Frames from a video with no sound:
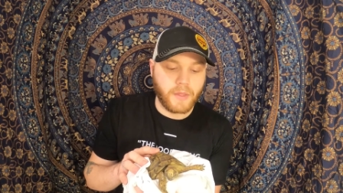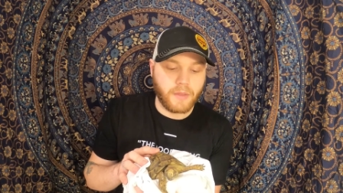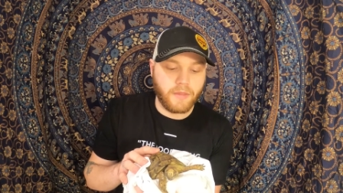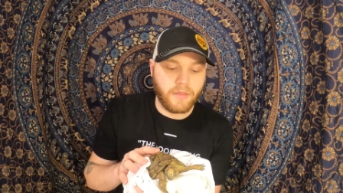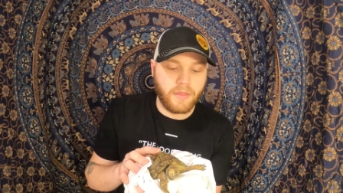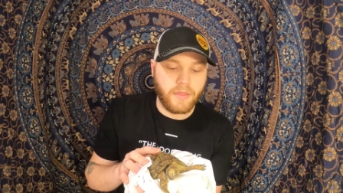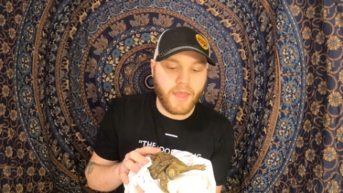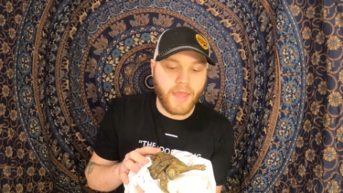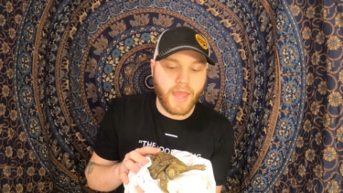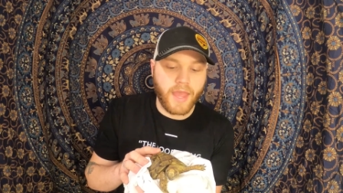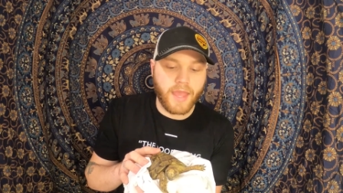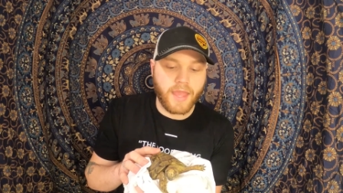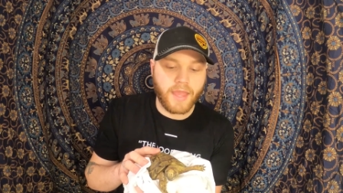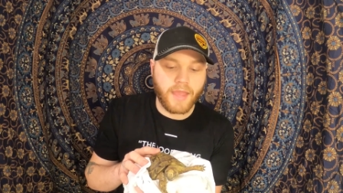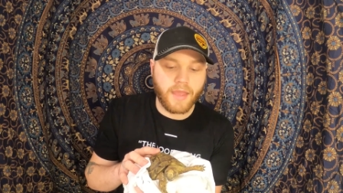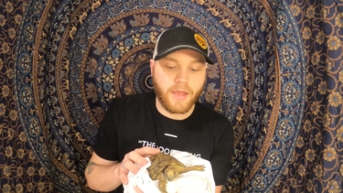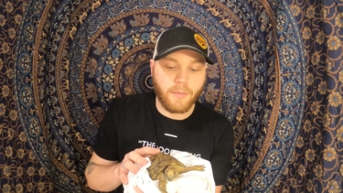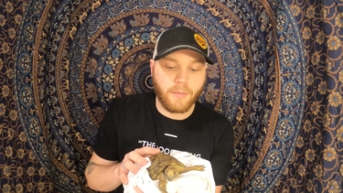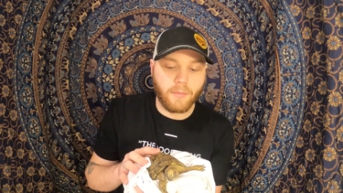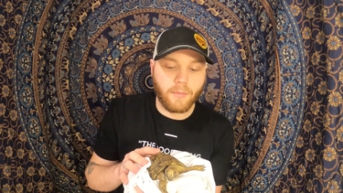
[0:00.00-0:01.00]

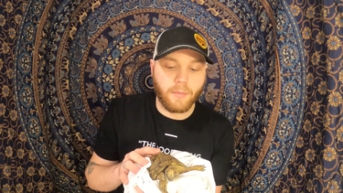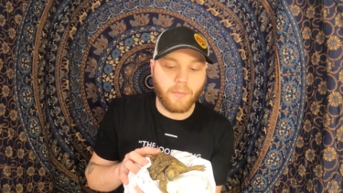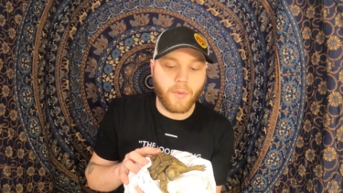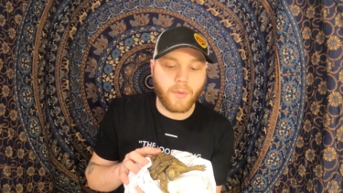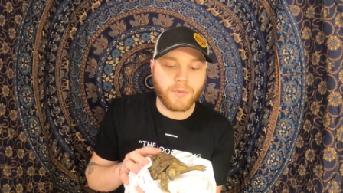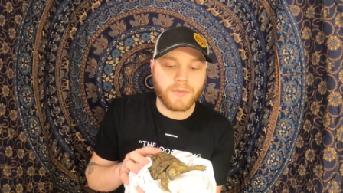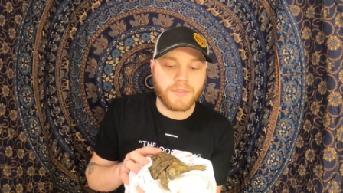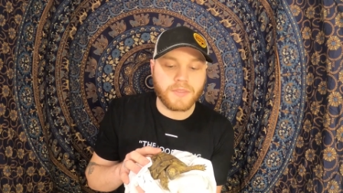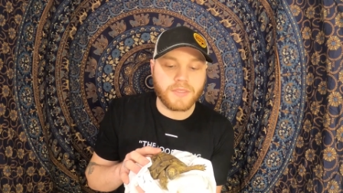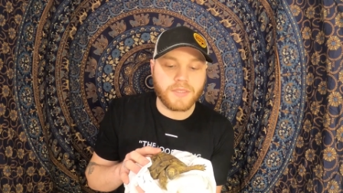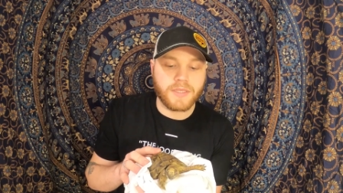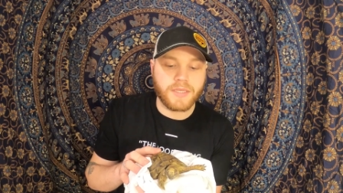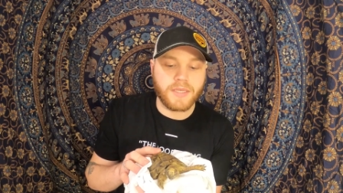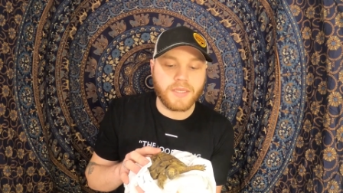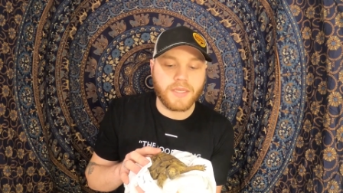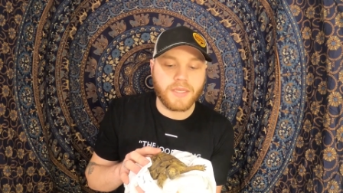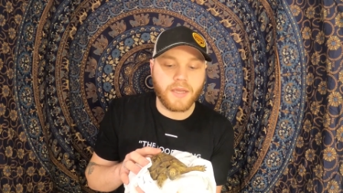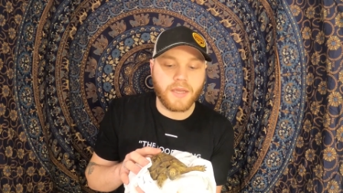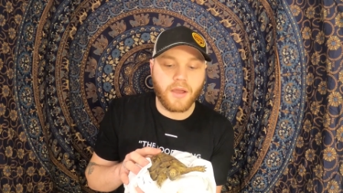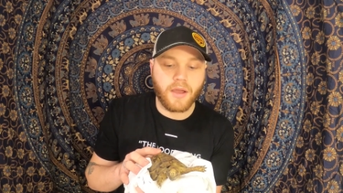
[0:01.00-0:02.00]
They
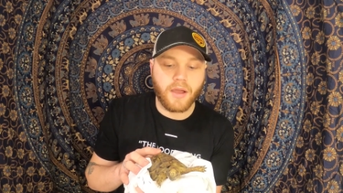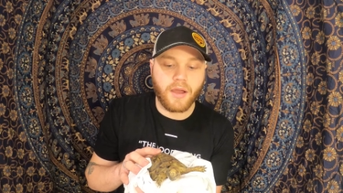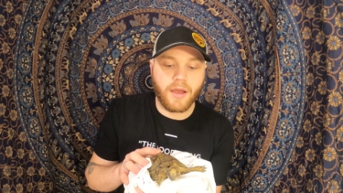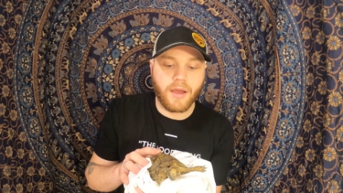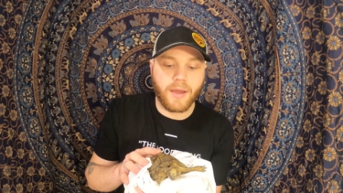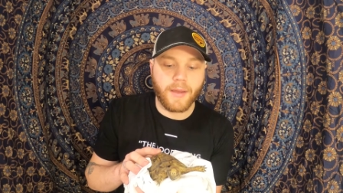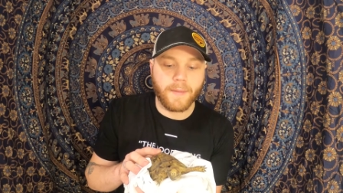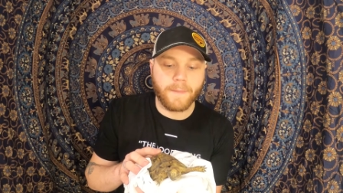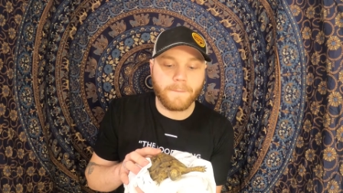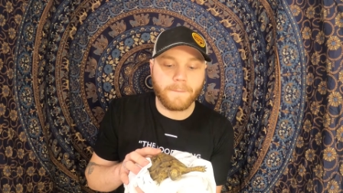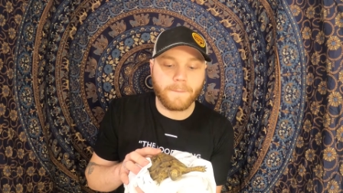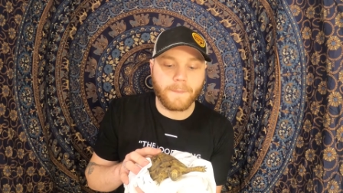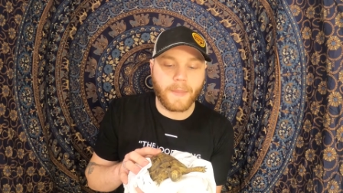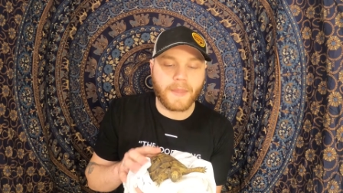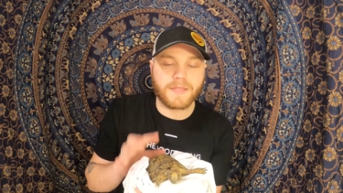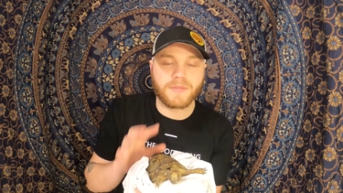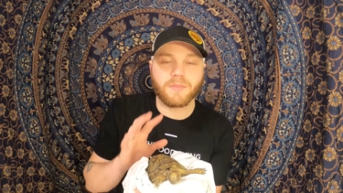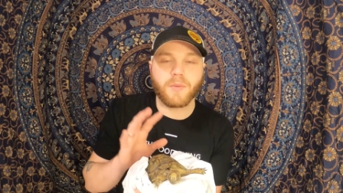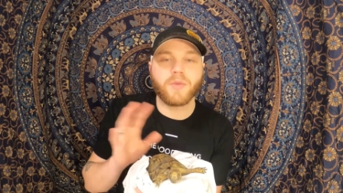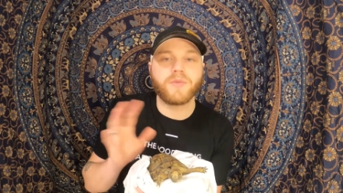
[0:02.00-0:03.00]
mostly,
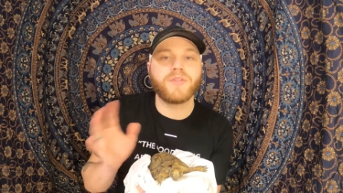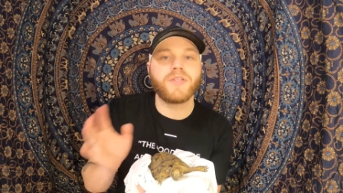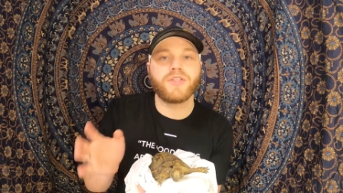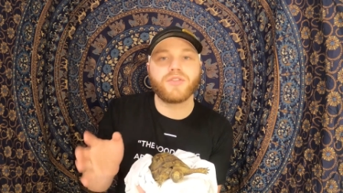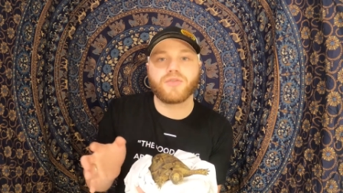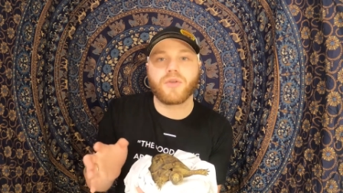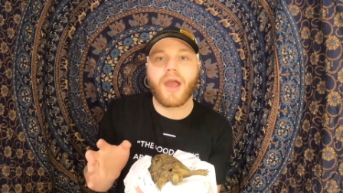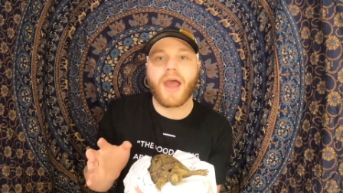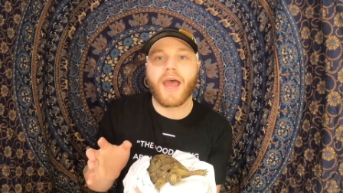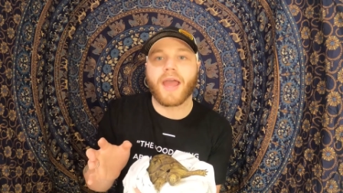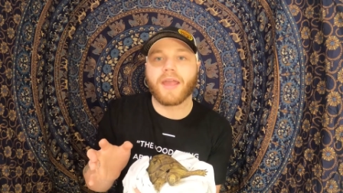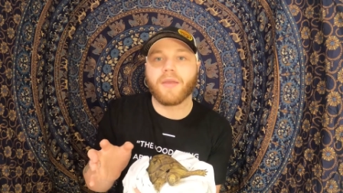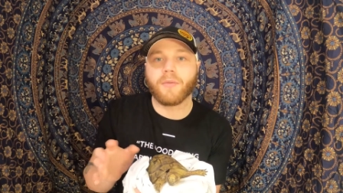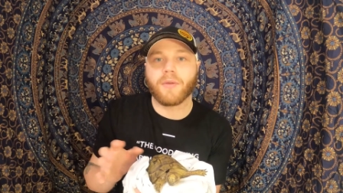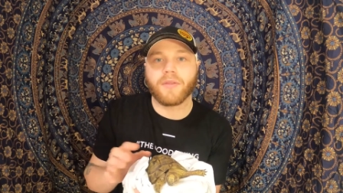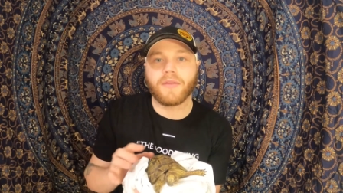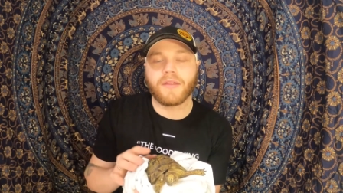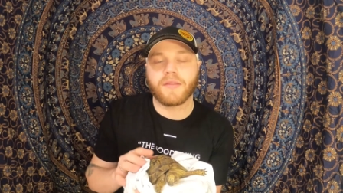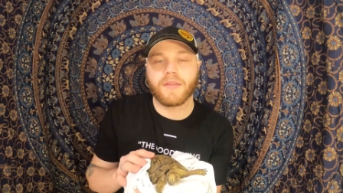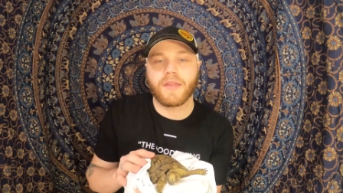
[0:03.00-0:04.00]
it's mostly dry
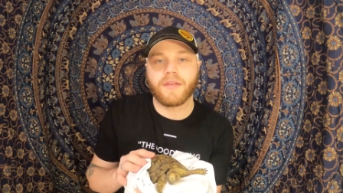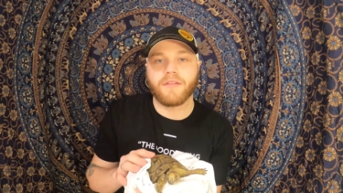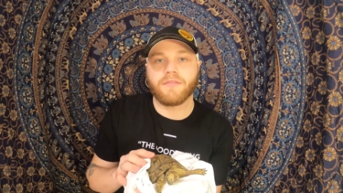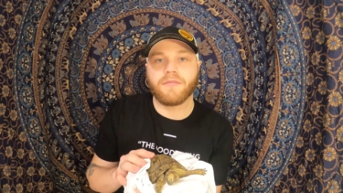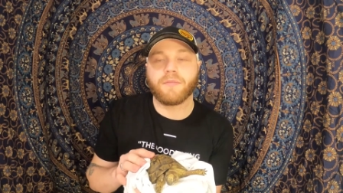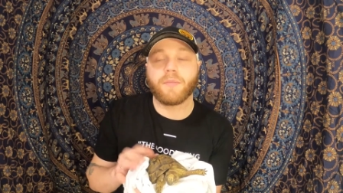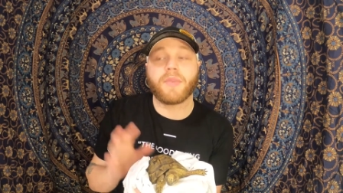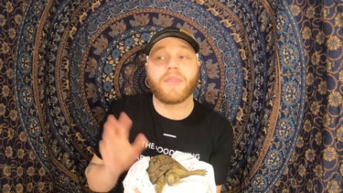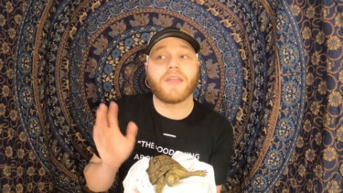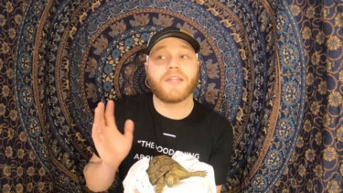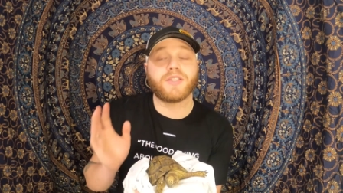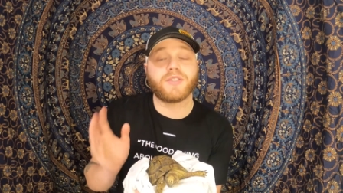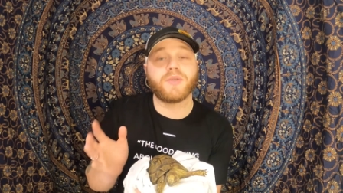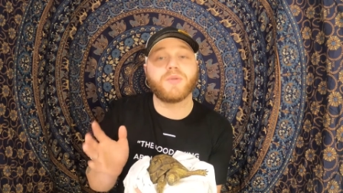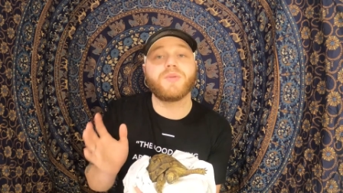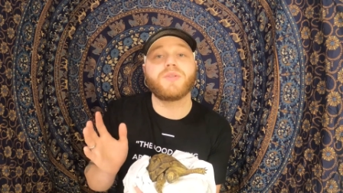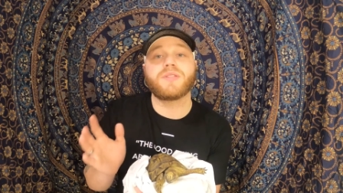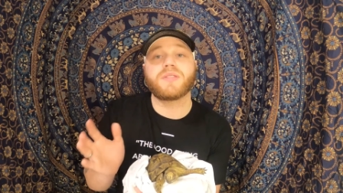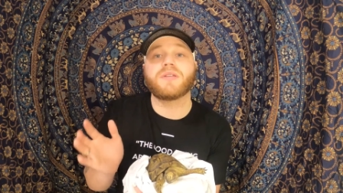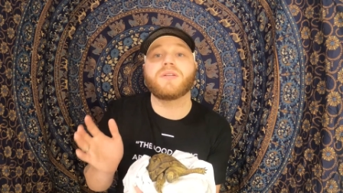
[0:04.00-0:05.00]
where they live, but they
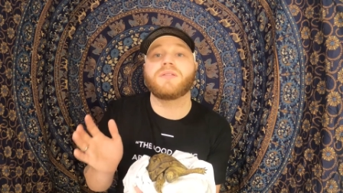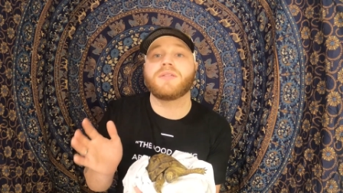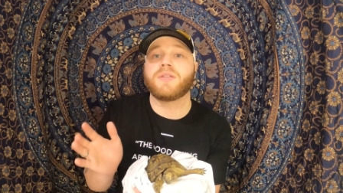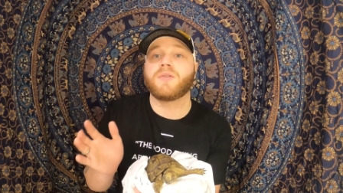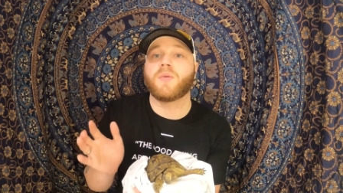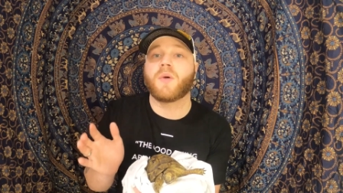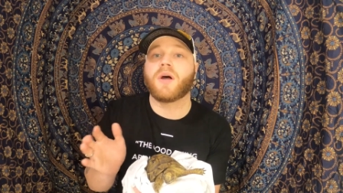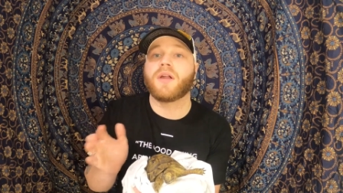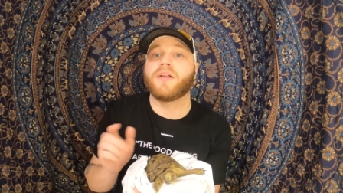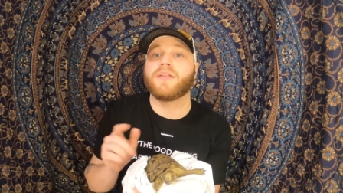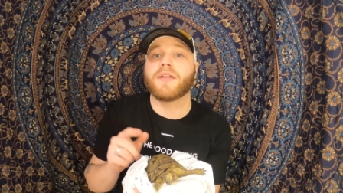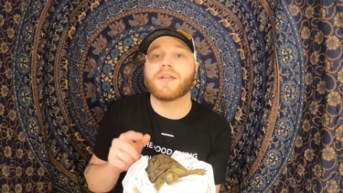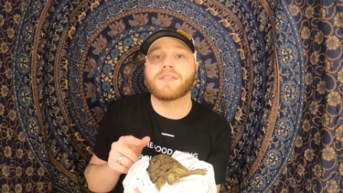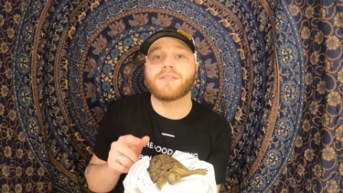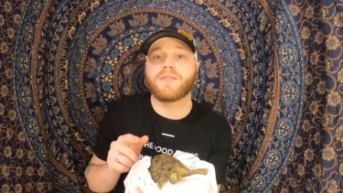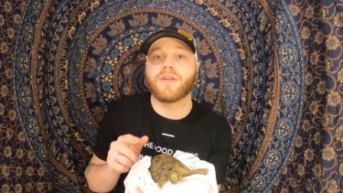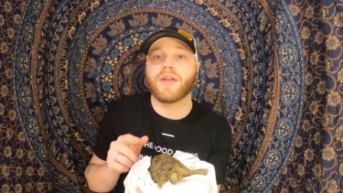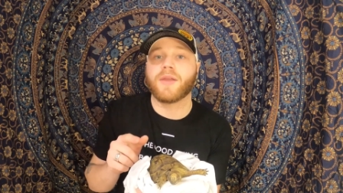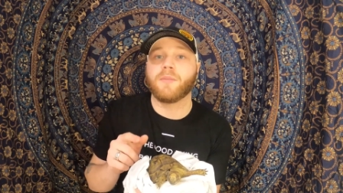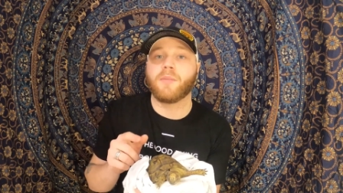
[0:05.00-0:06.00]
do still need water. That's
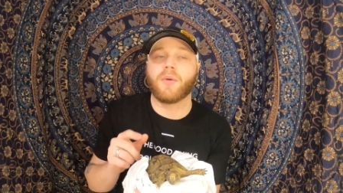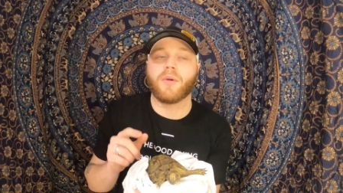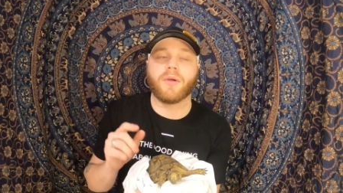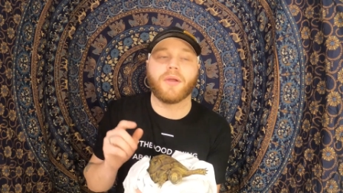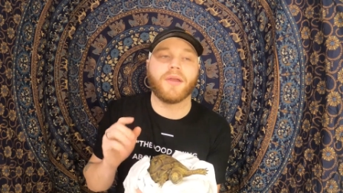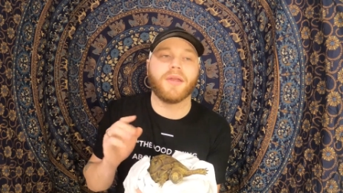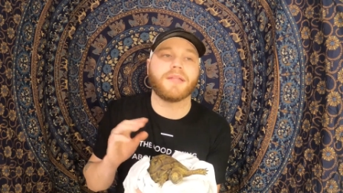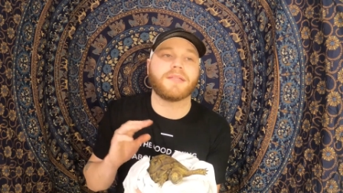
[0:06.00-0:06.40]
very important.